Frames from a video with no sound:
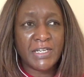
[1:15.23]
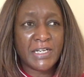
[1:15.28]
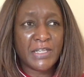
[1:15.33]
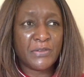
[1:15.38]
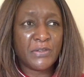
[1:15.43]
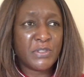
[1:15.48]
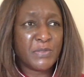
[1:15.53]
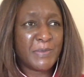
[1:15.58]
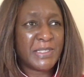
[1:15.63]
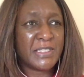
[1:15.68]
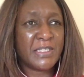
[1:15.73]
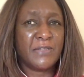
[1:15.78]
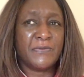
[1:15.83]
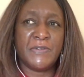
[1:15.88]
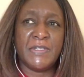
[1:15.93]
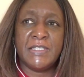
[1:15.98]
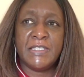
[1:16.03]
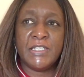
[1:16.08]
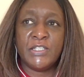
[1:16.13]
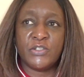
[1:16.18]
thought to myself,
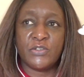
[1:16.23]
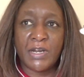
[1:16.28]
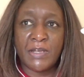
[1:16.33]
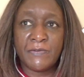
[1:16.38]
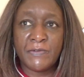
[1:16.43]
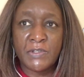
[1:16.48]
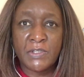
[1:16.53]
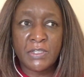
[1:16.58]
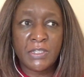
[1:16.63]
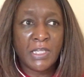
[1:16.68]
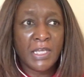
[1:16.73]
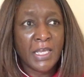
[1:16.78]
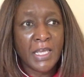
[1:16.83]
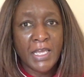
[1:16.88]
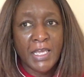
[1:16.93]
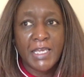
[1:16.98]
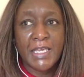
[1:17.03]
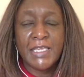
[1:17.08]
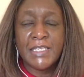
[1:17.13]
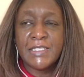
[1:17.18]
is it travel?
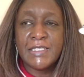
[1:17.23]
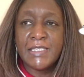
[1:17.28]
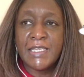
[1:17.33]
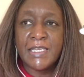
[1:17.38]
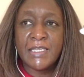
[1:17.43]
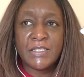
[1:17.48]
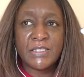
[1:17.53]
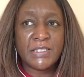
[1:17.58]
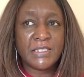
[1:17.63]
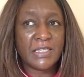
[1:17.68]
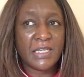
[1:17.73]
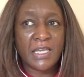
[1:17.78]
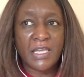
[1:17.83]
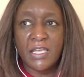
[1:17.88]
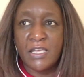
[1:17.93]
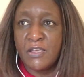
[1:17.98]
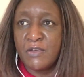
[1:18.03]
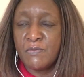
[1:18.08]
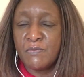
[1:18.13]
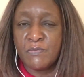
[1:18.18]
Is it
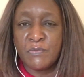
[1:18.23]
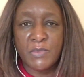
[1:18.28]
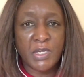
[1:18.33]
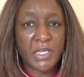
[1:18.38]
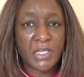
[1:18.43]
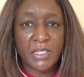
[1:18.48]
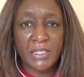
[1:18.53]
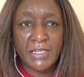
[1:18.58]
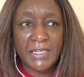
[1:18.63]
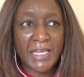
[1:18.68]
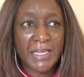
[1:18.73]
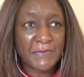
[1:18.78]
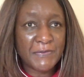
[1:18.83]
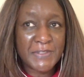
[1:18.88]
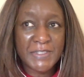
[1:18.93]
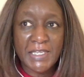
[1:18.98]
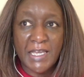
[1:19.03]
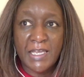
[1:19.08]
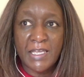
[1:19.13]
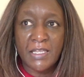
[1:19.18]

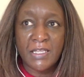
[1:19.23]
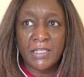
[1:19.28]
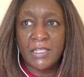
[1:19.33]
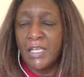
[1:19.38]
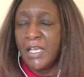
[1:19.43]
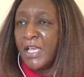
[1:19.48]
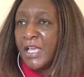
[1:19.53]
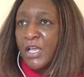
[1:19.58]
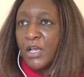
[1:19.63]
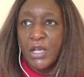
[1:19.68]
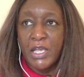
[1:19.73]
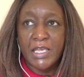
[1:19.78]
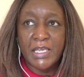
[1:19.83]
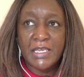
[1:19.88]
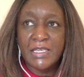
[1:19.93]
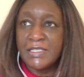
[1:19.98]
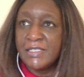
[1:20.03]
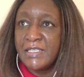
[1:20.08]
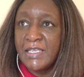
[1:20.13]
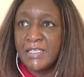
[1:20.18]
lifestyle?
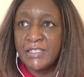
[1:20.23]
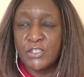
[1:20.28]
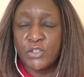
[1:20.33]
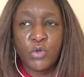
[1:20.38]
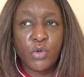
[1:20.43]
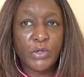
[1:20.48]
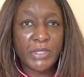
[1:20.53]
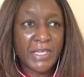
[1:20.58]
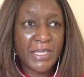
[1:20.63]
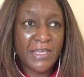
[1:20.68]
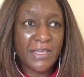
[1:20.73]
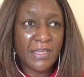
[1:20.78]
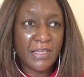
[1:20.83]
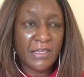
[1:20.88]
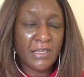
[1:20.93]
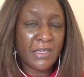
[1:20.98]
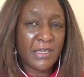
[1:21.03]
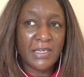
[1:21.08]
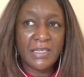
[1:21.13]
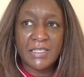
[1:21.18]
Is it cooking?
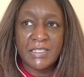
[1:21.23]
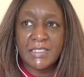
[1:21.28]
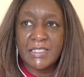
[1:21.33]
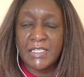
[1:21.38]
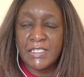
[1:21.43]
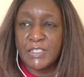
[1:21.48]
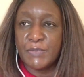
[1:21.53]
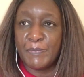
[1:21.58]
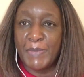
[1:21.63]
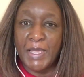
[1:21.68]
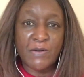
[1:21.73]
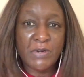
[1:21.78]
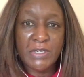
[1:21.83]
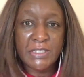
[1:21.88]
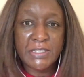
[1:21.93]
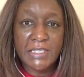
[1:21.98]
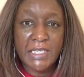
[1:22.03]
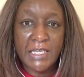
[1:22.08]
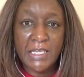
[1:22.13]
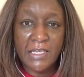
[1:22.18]
Is it
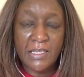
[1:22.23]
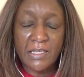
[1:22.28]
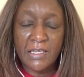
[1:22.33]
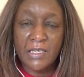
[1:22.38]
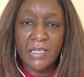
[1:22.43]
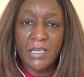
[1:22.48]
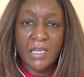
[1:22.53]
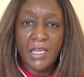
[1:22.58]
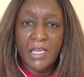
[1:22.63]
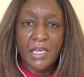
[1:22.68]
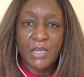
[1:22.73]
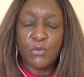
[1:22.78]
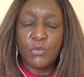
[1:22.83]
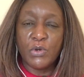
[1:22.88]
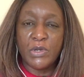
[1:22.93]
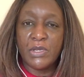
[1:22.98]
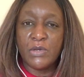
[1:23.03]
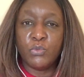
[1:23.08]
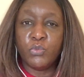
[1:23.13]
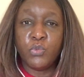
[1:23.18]
parenting?
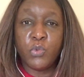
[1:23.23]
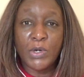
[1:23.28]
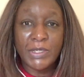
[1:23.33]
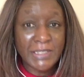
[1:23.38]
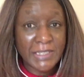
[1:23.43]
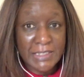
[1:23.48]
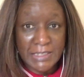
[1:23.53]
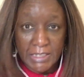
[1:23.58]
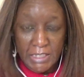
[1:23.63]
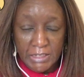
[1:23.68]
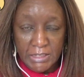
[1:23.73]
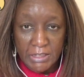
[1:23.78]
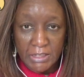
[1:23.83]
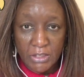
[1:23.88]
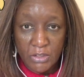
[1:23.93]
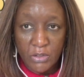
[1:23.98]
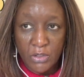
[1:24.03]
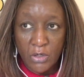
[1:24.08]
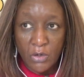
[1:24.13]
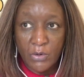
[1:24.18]
What is it?
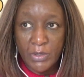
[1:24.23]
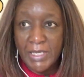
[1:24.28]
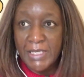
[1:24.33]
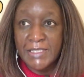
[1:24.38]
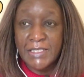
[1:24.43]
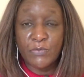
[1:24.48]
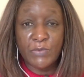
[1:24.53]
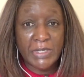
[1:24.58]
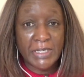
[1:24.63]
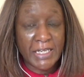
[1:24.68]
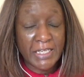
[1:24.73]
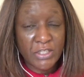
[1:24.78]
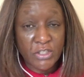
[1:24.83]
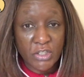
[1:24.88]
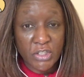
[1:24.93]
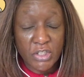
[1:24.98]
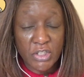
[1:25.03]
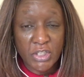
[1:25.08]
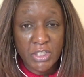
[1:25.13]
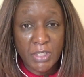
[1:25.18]
You know, is it
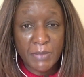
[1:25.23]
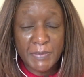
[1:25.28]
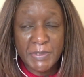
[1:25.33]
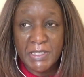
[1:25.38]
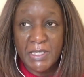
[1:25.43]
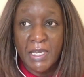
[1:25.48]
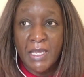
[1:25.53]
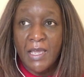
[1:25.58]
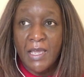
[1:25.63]
relationships?